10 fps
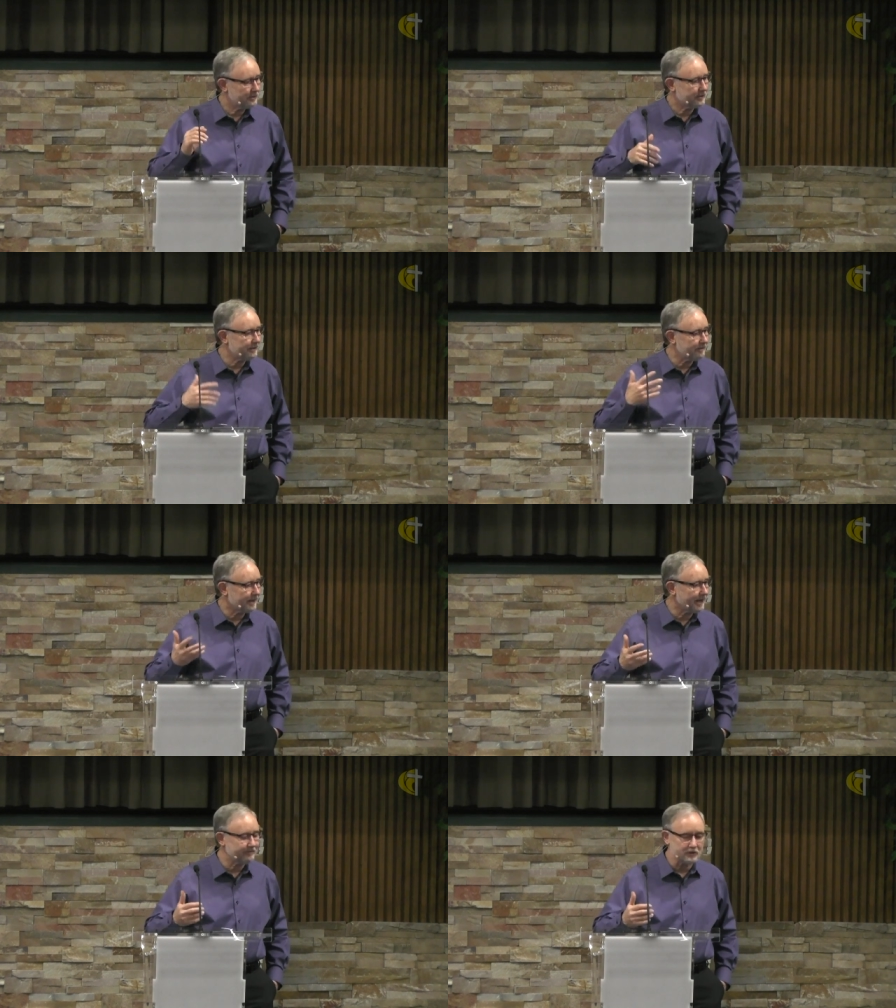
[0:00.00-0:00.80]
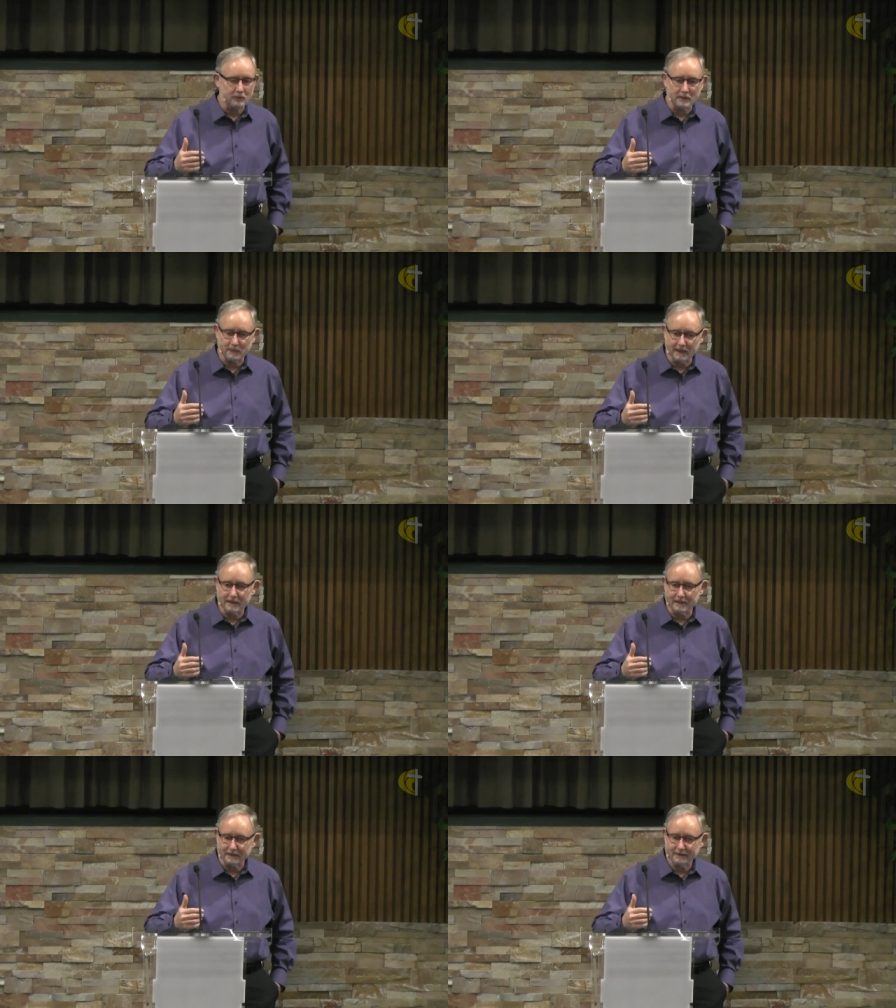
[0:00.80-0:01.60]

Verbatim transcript: don't even have to repeat it.